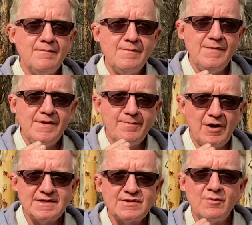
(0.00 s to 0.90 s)
the
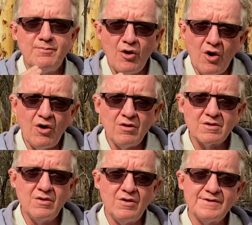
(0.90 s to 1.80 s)
Apostle Paul
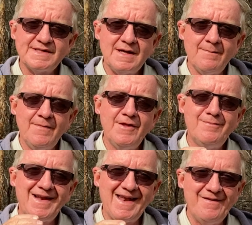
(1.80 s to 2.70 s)
calls him the
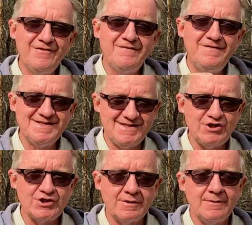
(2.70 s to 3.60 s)
beloved
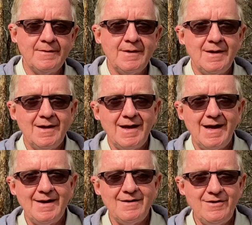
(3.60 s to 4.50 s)
physician,
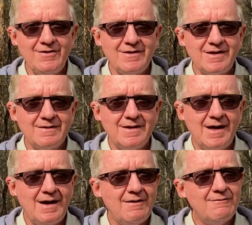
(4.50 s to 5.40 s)
and Luke
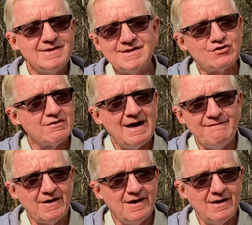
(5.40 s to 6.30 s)
was a
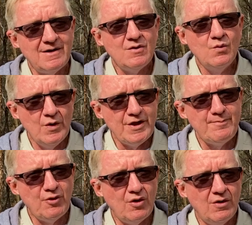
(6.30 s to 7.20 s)
traveler with
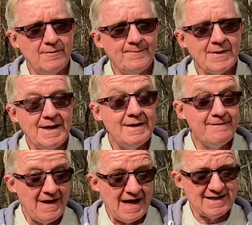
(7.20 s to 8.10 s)
Paul. In
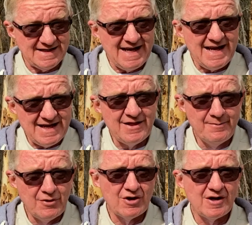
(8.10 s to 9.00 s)
fact, in the
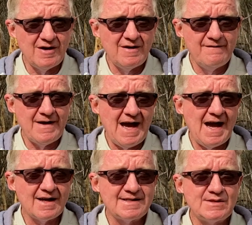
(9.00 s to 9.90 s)
book of
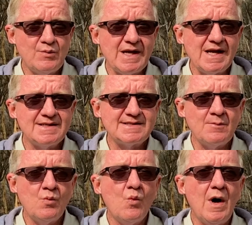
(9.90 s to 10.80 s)
Acts, we get
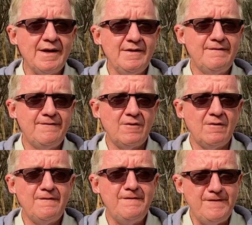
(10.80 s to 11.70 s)
some
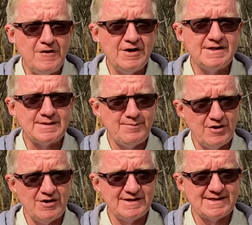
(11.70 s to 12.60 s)
wonderful
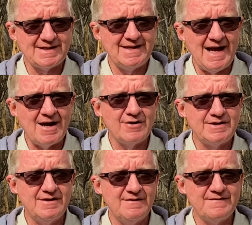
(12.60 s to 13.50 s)
first-person
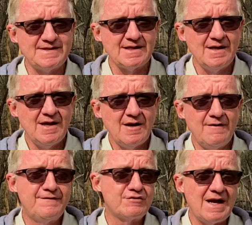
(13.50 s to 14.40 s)
narratives
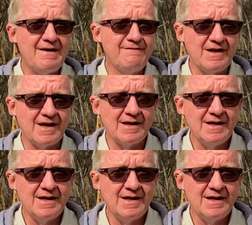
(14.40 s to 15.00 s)
of traveling